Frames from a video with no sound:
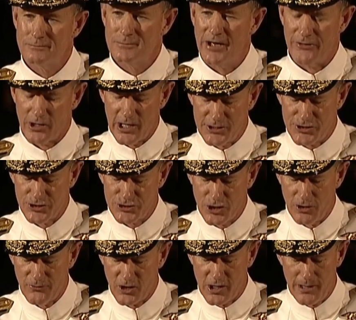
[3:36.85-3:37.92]
and the lessons to
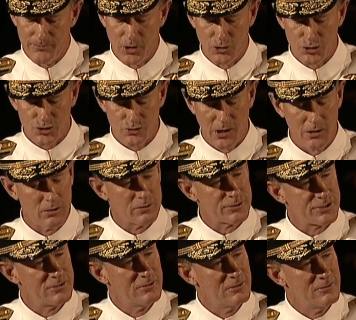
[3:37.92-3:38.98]
overcome those
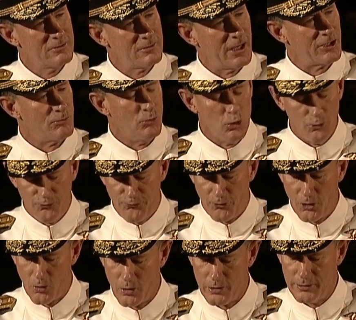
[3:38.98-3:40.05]
struggles and to move
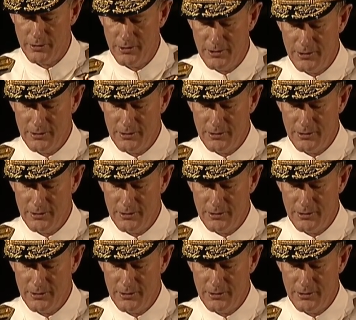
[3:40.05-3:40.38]
forward,